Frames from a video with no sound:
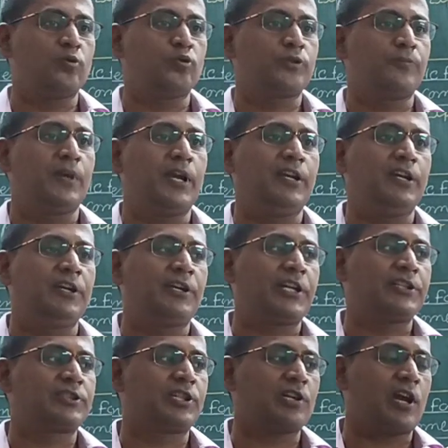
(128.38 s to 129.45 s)
whose main
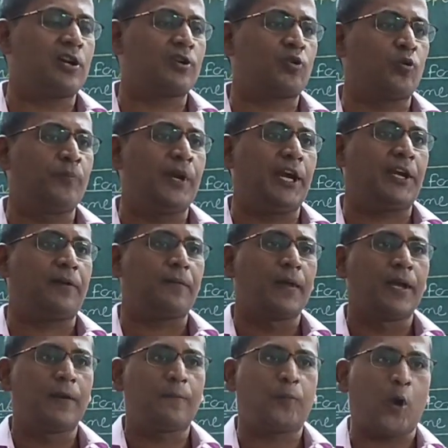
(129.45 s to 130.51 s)
intention are to
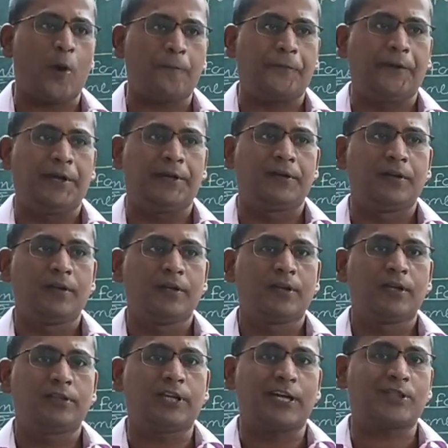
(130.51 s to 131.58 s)
make profit.
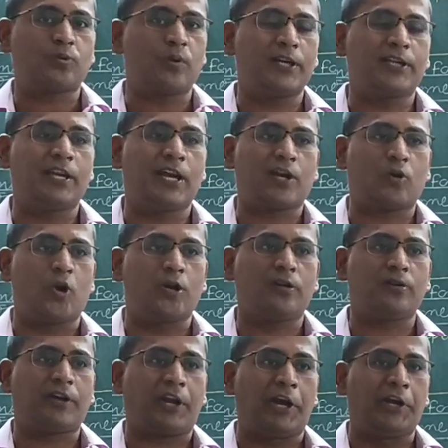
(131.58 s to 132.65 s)
That's why they are
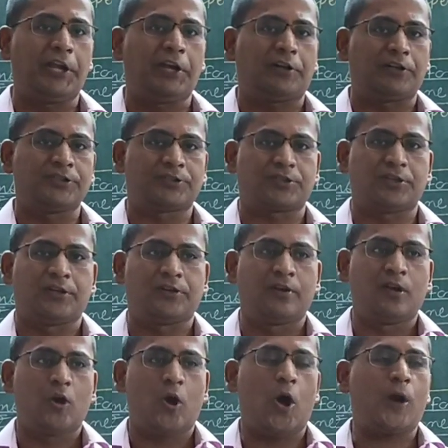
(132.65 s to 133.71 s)
called trading concern
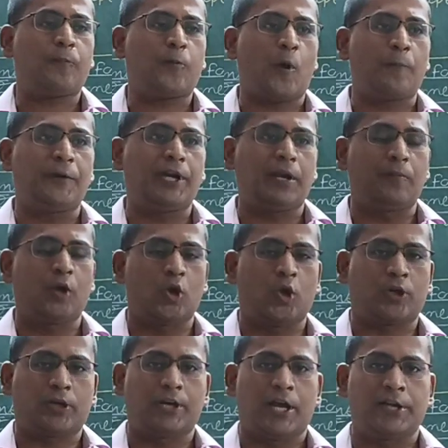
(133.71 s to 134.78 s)
or profitable
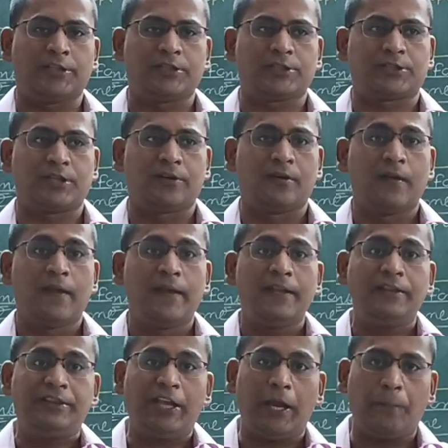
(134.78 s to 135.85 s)
organization.
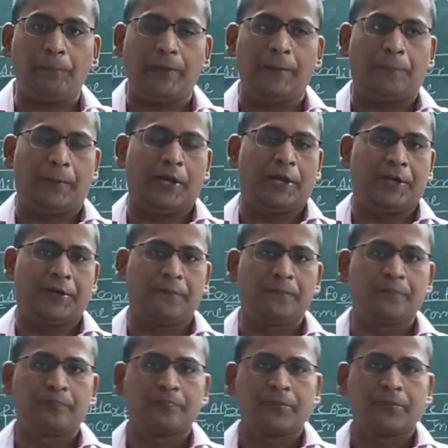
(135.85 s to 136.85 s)
They prepare